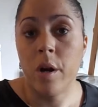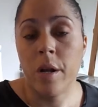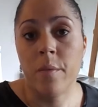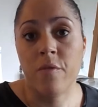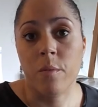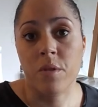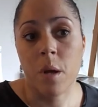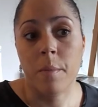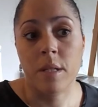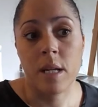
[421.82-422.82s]
learning from
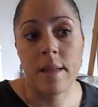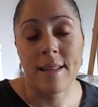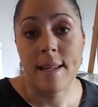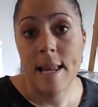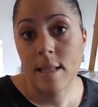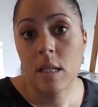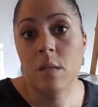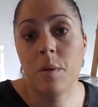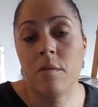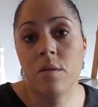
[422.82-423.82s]
somebody that's less
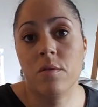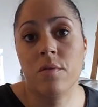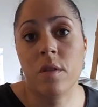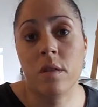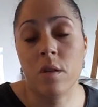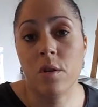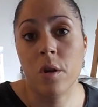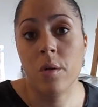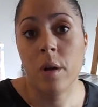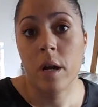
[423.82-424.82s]
experienced than
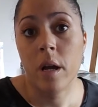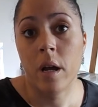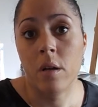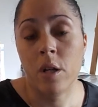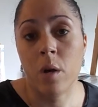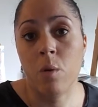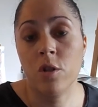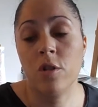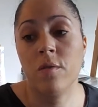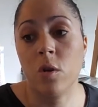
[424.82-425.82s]
you. You know,
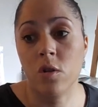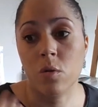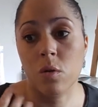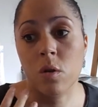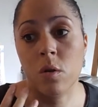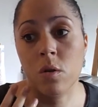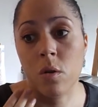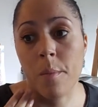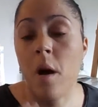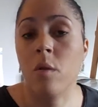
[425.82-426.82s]
once you've got to
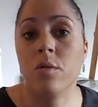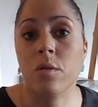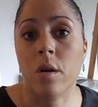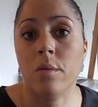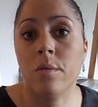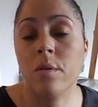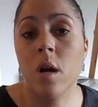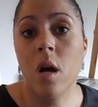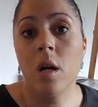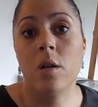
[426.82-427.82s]
your milestones,
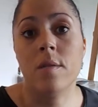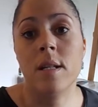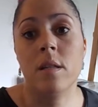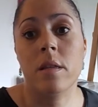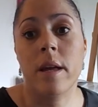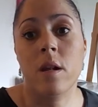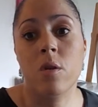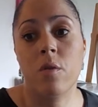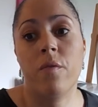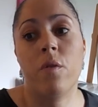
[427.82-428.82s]
you need to then
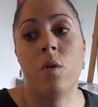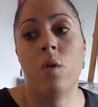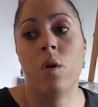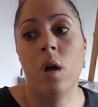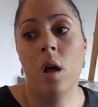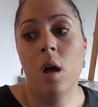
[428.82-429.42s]
look for,